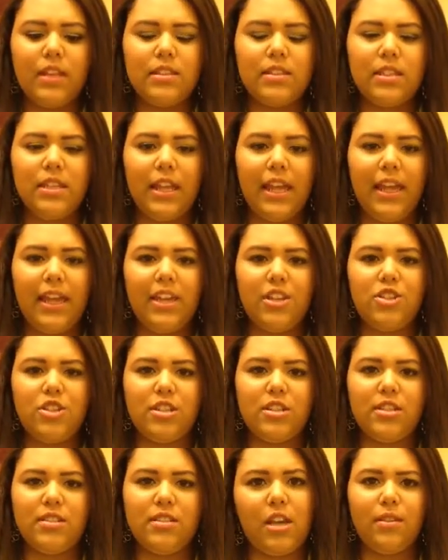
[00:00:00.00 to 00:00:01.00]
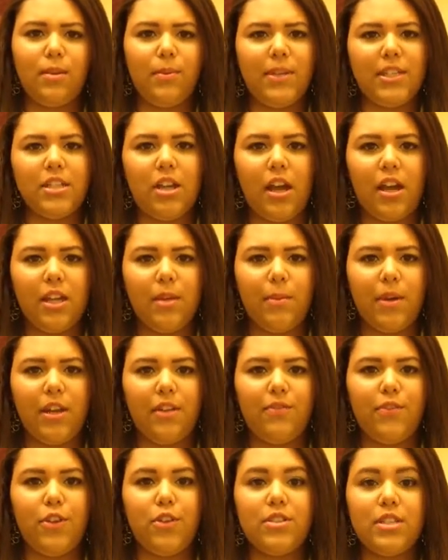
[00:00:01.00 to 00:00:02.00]
today it's just going to be talking about
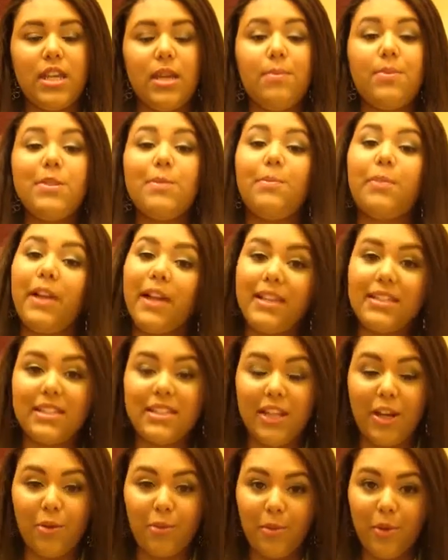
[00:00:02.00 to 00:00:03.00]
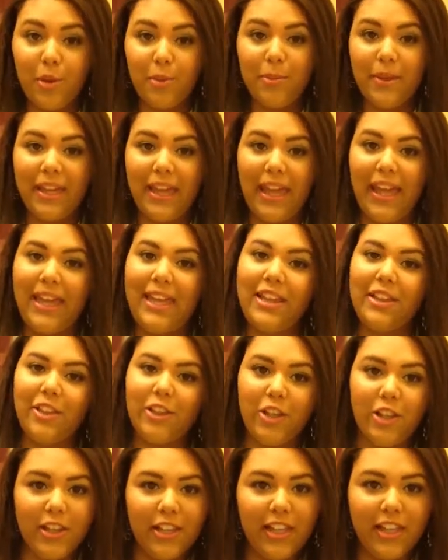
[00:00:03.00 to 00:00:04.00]
a few tips, plus there will be a
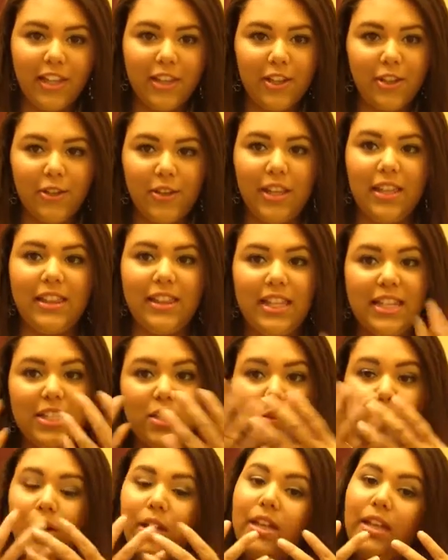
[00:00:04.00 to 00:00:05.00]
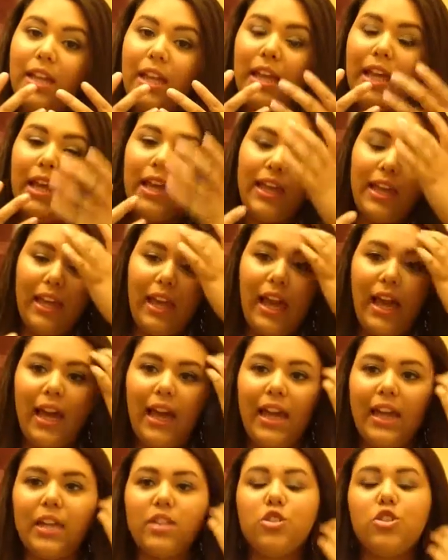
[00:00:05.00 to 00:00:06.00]
look included, this one.
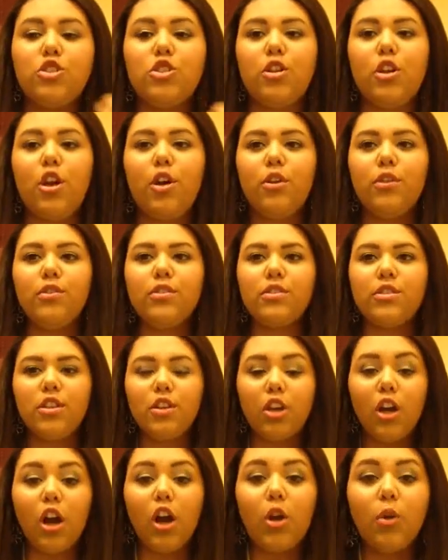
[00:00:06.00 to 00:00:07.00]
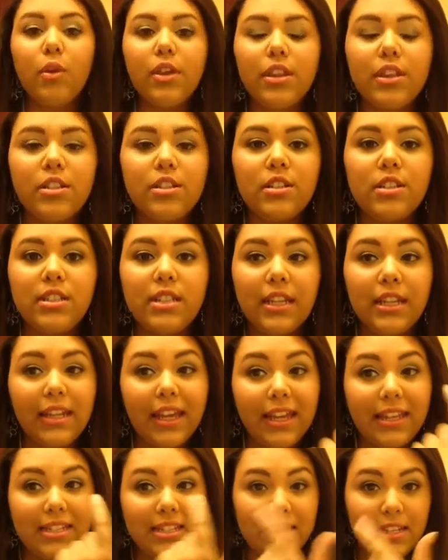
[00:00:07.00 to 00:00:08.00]
I chose to go with just a
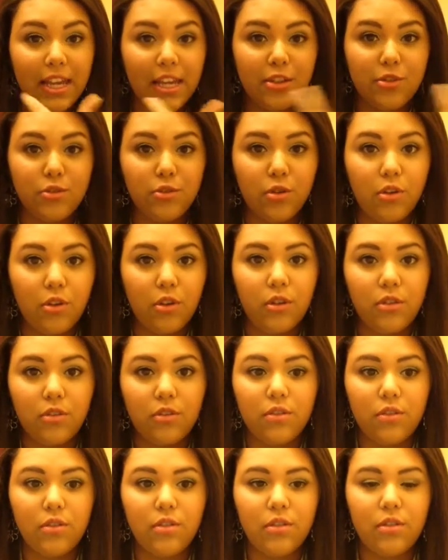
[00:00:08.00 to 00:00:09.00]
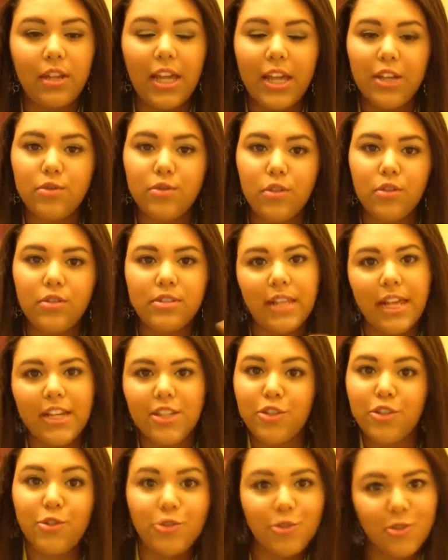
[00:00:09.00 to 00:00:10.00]
nice natural /
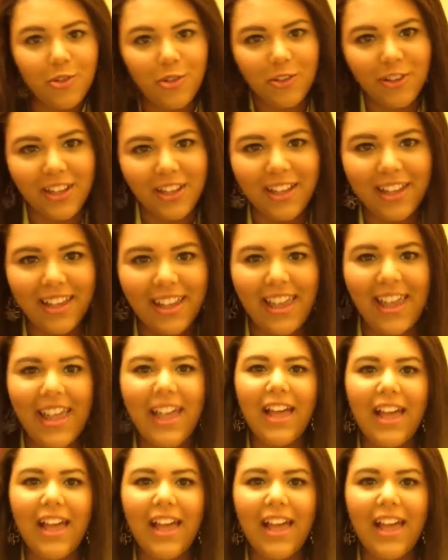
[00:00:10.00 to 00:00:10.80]
neutral look.